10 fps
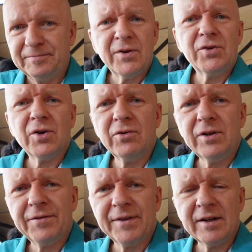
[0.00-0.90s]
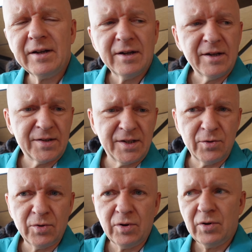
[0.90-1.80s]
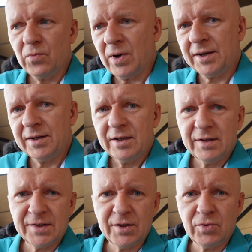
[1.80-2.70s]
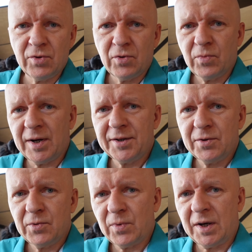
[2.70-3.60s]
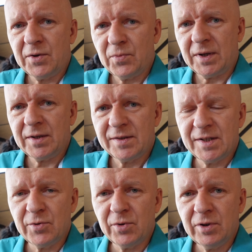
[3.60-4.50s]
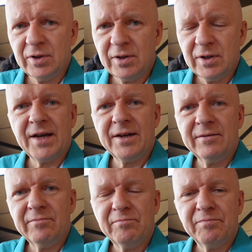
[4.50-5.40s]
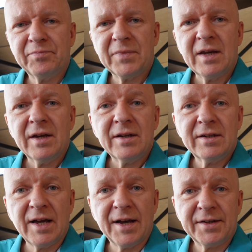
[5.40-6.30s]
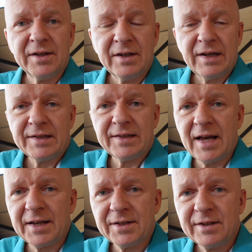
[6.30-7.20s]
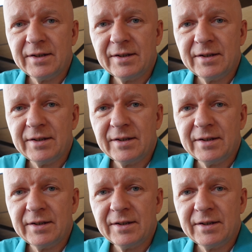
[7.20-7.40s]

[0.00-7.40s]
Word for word: When you only think zero, one, zero, one, one, one, zero, then dead is dead.